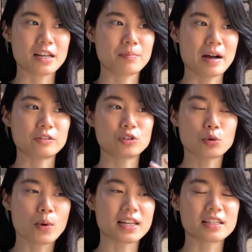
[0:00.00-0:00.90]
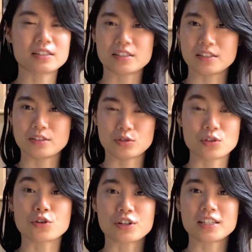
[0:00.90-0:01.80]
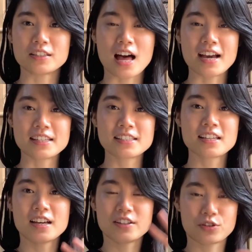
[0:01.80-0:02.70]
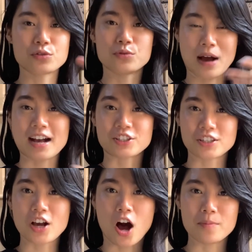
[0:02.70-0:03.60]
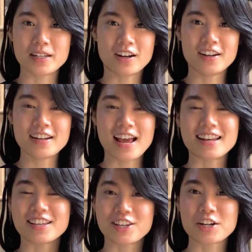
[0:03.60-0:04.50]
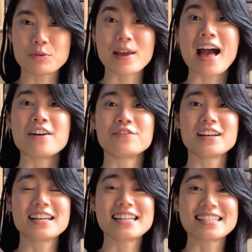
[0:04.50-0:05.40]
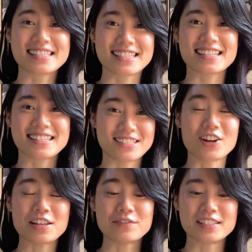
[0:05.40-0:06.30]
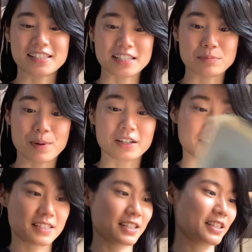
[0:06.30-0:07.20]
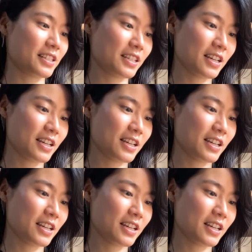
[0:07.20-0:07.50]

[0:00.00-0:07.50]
about 20 to 30 lines to actually comment on, and here we have 6, not even 6, barely 6.